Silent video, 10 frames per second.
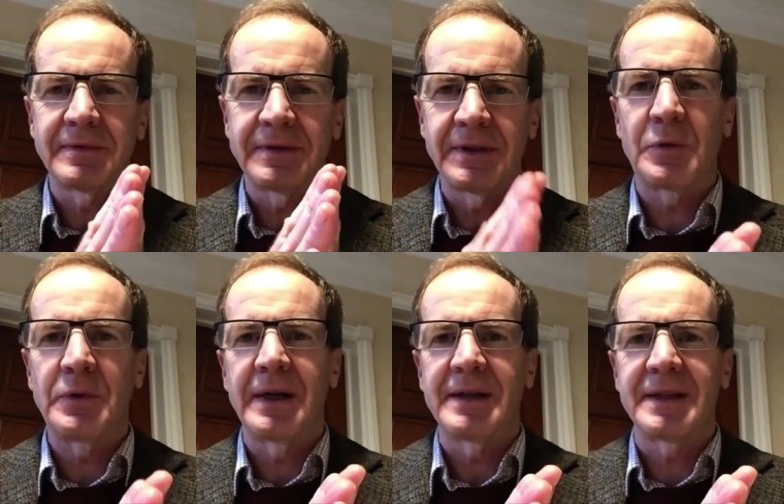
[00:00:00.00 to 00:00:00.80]

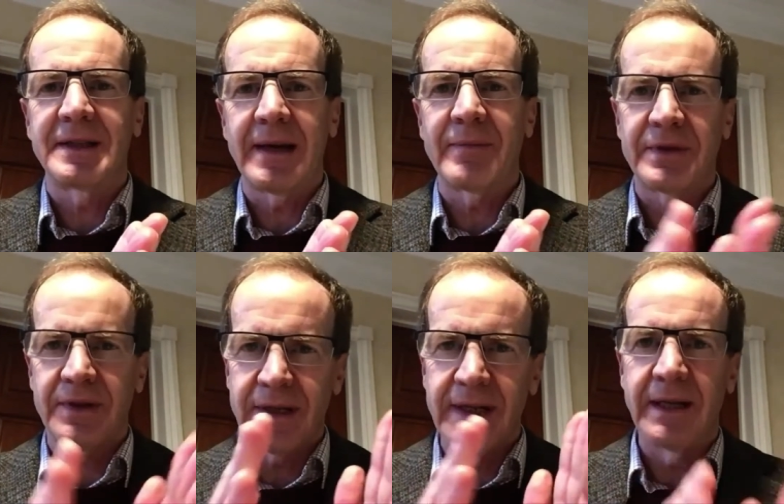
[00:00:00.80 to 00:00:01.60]
liquidated
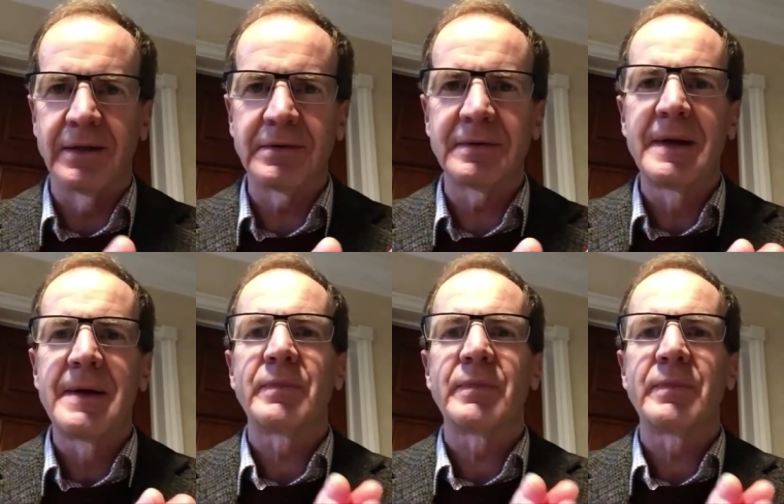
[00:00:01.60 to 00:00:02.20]
damages, nil